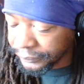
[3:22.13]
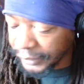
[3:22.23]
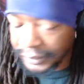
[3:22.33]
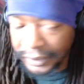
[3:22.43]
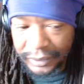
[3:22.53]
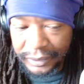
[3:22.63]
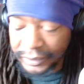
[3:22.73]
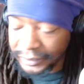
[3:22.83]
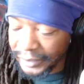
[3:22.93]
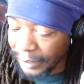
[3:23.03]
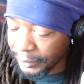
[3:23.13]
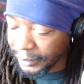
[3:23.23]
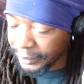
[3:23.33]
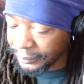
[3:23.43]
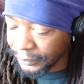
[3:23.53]
that's an indica
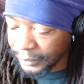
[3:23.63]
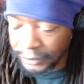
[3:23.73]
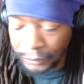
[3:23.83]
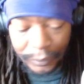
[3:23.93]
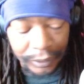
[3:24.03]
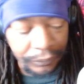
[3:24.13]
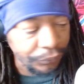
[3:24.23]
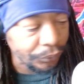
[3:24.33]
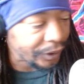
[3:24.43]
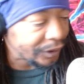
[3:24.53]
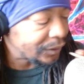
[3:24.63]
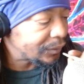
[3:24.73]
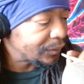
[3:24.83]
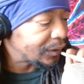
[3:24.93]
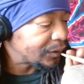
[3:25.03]
dominant with a sweet and fruity
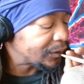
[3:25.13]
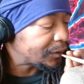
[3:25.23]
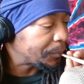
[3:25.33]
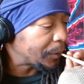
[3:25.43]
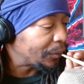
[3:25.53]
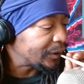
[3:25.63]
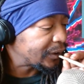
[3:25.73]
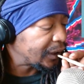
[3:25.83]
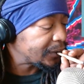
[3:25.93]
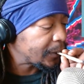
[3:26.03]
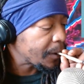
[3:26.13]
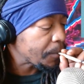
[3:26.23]
smell and taste.